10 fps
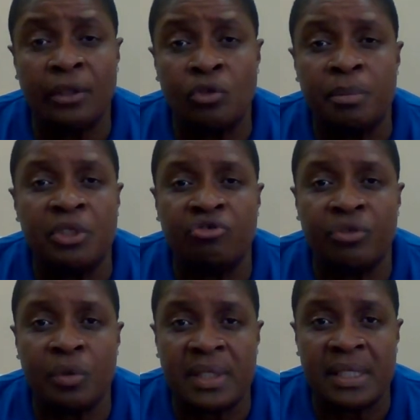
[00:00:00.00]

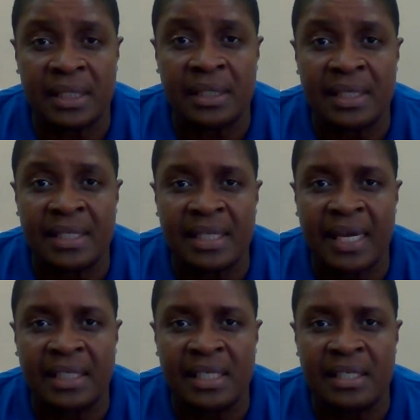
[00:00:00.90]
endometriosis and things
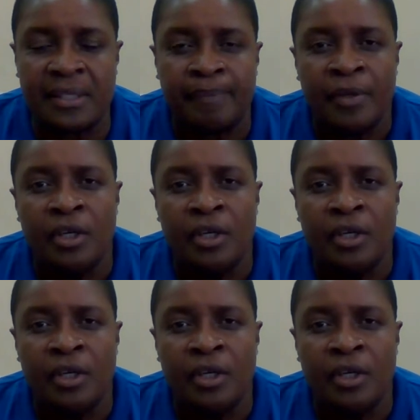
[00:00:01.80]
like these.